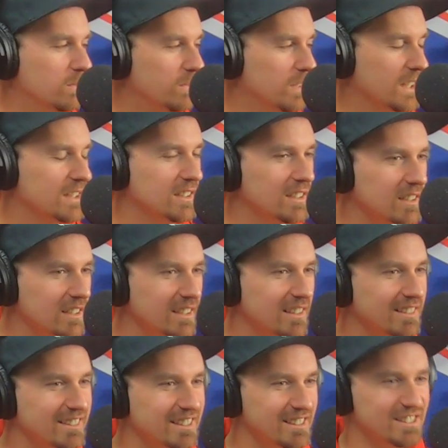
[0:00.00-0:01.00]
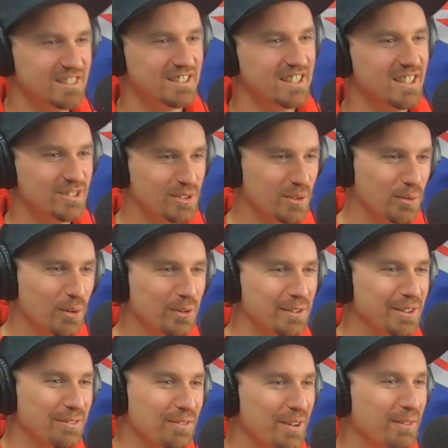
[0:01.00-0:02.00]
fucking idiot that yeah. just has to
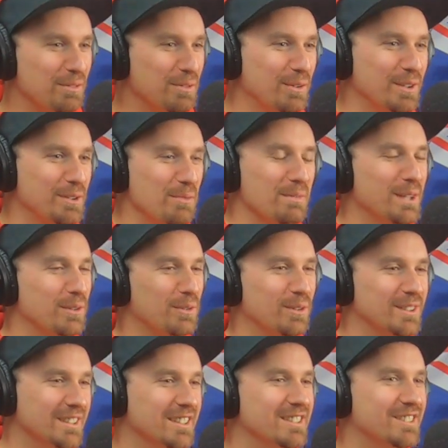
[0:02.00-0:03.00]
ruin it for everyone, no matter yeah. what it